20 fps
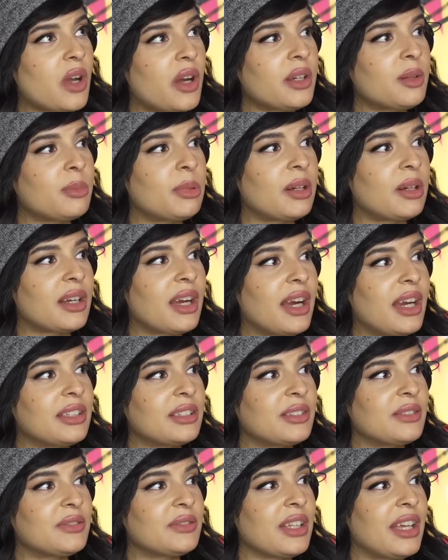about kind
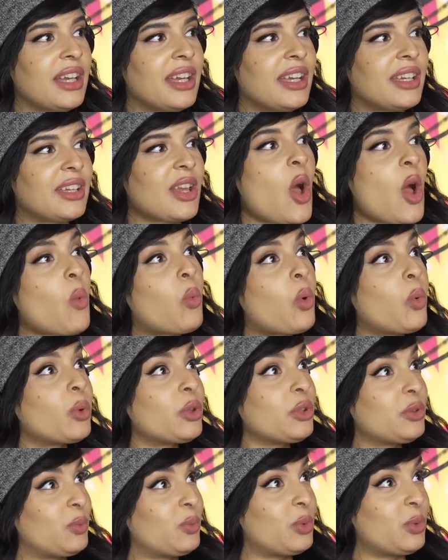of like,
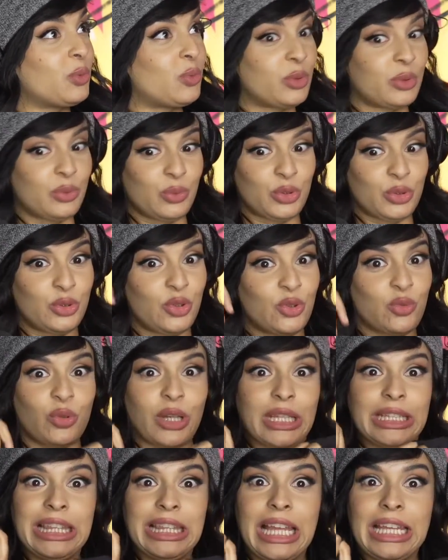we'll
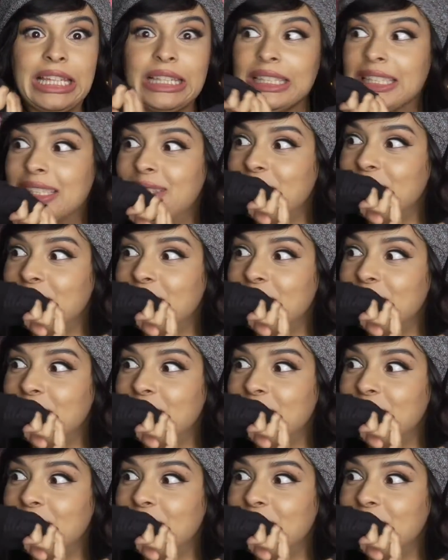tread lightly.